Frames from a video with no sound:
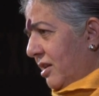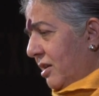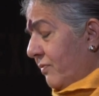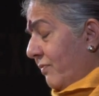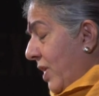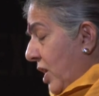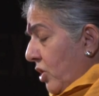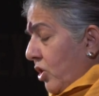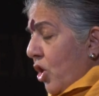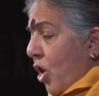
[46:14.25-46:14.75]

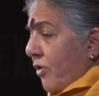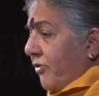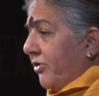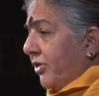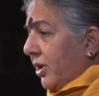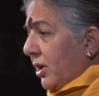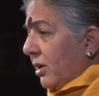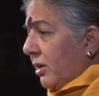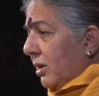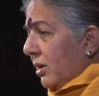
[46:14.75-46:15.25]
Very
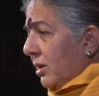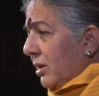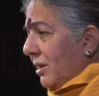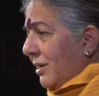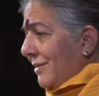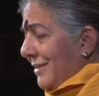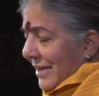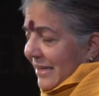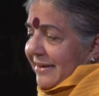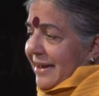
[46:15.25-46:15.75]
often,
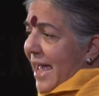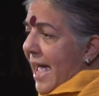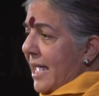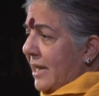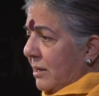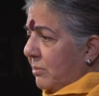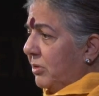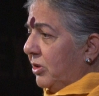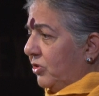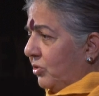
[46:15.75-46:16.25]
dead
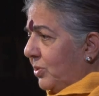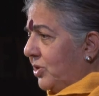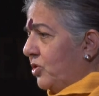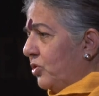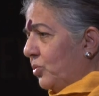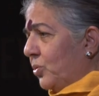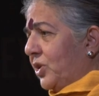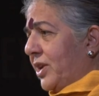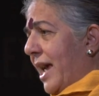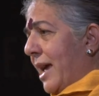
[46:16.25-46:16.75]
animals, which
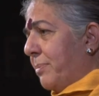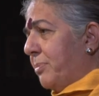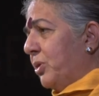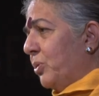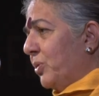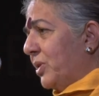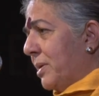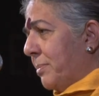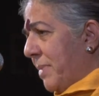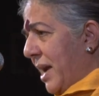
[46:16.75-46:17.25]
is what happened
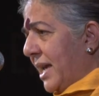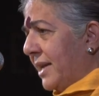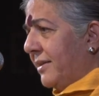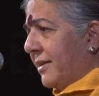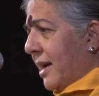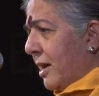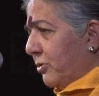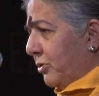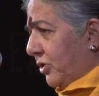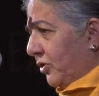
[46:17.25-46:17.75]
with the mad
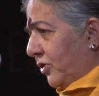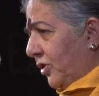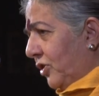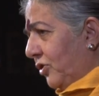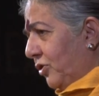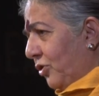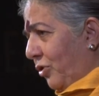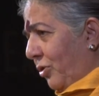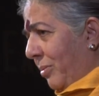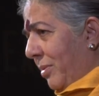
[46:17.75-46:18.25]
cow
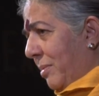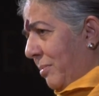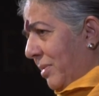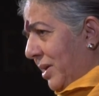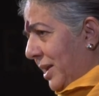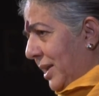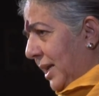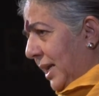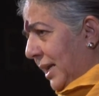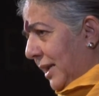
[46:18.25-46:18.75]
disease, you remember,
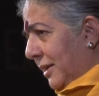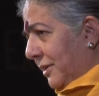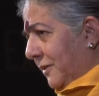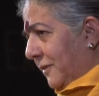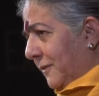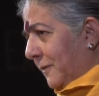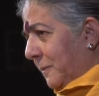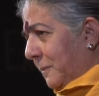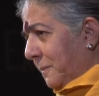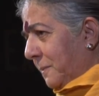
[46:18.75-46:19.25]
in England,